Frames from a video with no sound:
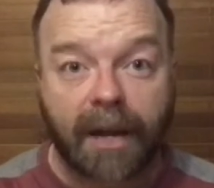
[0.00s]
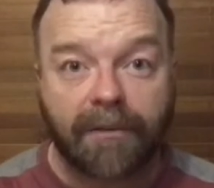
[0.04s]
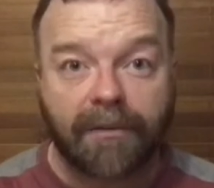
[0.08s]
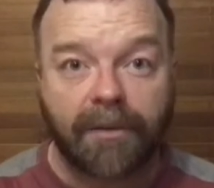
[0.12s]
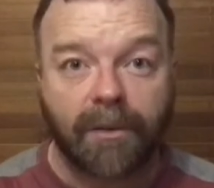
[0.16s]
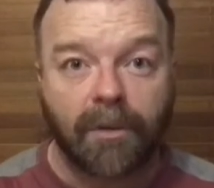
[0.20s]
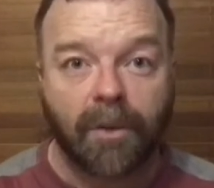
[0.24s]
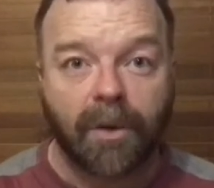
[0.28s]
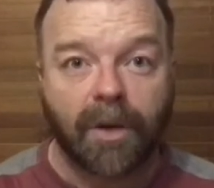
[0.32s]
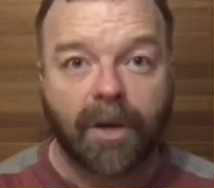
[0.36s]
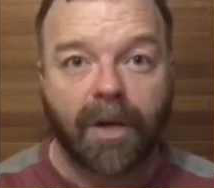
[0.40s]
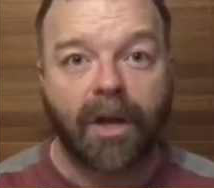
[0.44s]

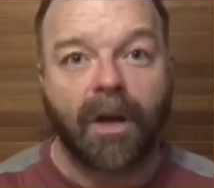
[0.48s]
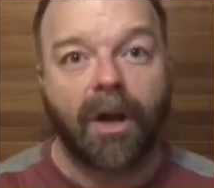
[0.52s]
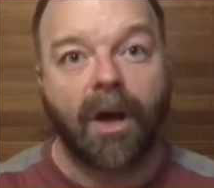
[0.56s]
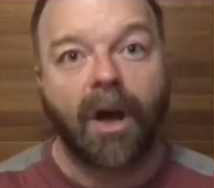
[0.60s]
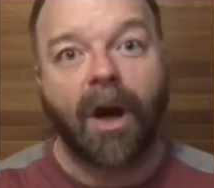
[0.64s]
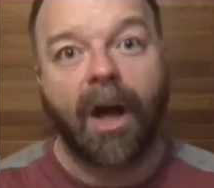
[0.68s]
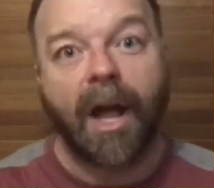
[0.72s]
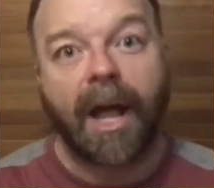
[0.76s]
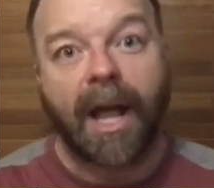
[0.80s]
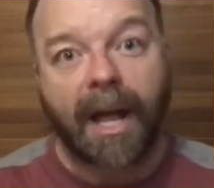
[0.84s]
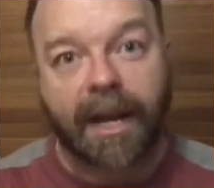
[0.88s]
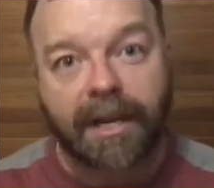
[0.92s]
for what
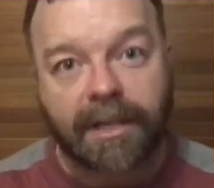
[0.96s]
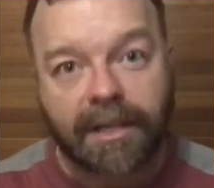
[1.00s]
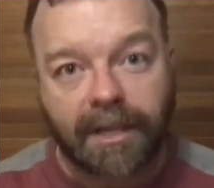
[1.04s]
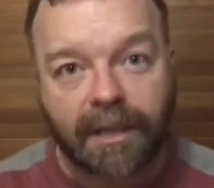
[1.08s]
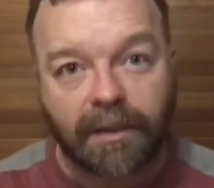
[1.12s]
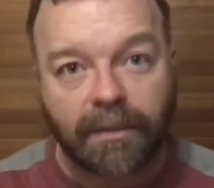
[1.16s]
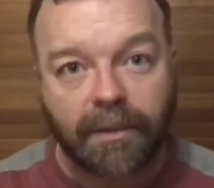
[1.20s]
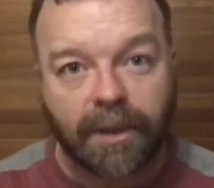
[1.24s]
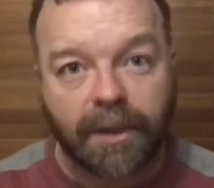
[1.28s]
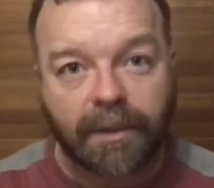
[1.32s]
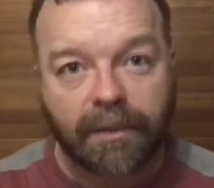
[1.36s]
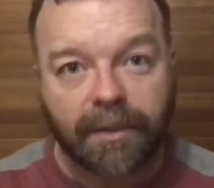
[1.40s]
I
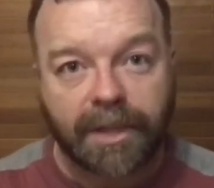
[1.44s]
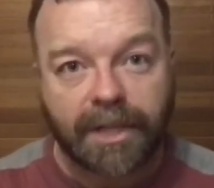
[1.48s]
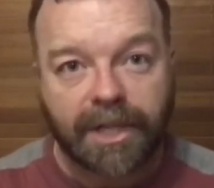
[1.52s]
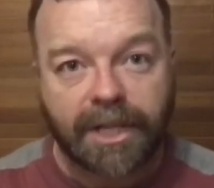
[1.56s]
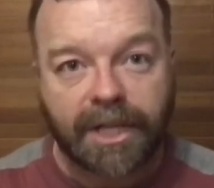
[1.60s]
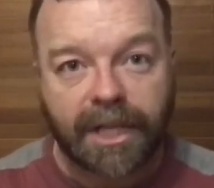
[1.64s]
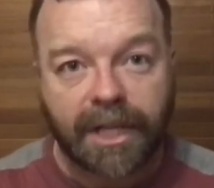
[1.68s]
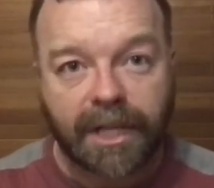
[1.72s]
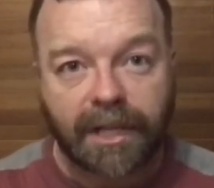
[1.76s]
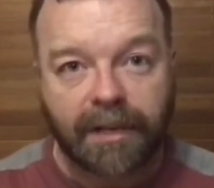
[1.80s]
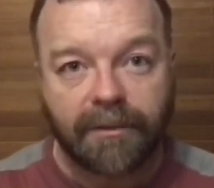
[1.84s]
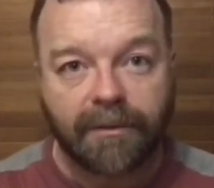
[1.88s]
actually want to
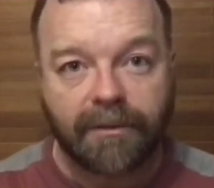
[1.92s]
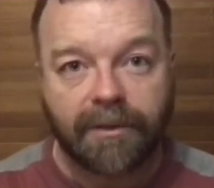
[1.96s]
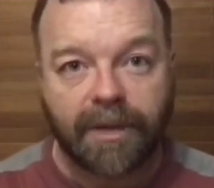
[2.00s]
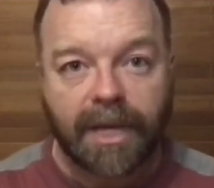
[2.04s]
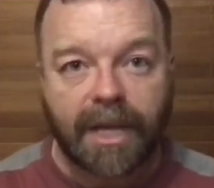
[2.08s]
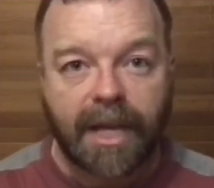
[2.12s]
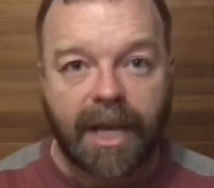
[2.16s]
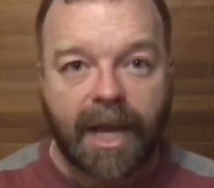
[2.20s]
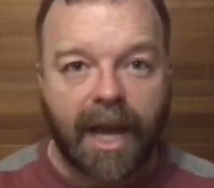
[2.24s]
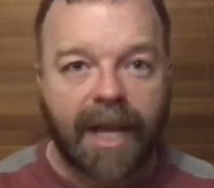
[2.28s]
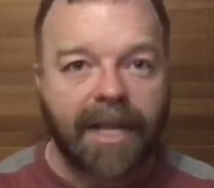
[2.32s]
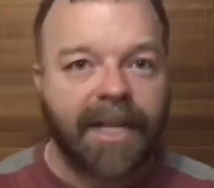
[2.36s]
achieve.
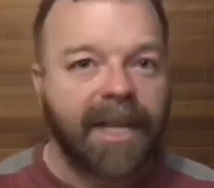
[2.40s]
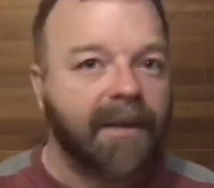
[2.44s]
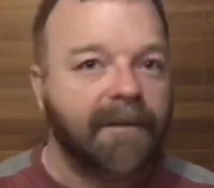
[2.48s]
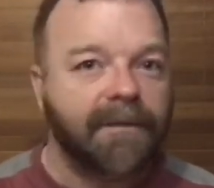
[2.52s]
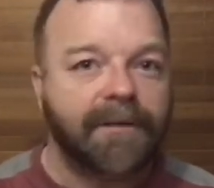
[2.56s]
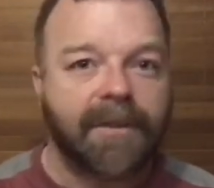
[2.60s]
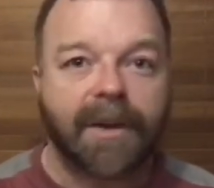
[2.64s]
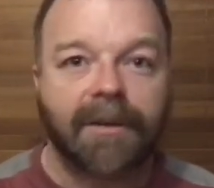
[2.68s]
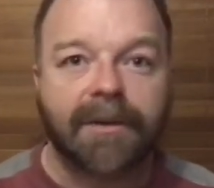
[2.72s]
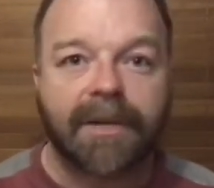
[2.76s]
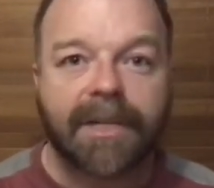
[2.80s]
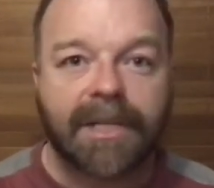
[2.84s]
And they're
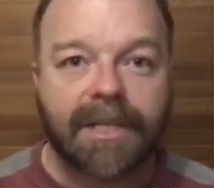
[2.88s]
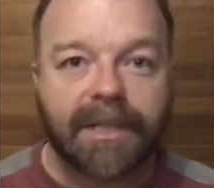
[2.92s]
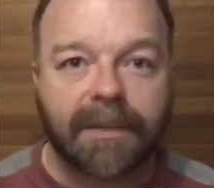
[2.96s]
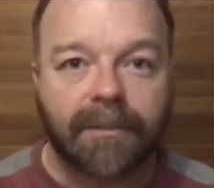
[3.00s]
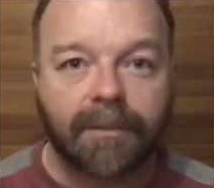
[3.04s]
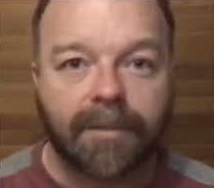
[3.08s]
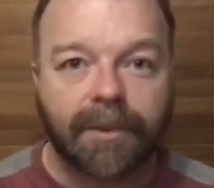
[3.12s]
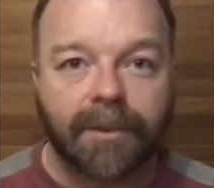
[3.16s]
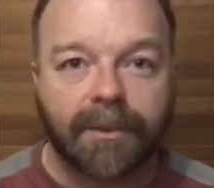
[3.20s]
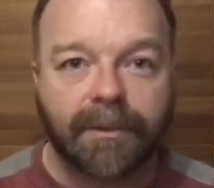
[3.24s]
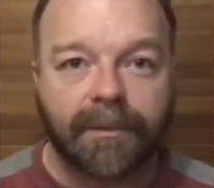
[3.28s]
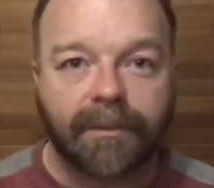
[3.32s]
very
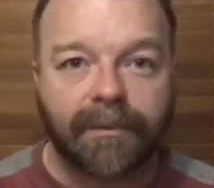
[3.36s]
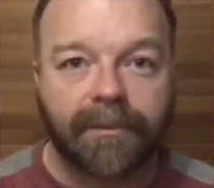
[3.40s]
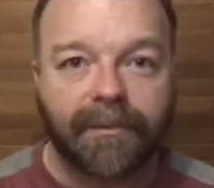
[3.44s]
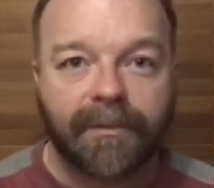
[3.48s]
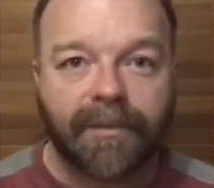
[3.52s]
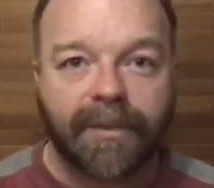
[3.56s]
simple.